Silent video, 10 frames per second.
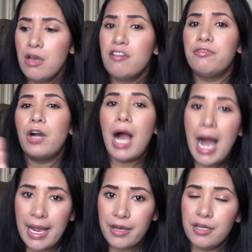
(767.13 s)
for
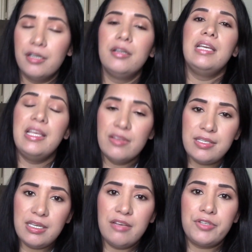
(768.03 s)
hire in the
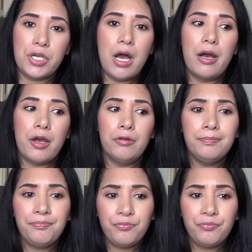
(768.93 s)
city of Chicago.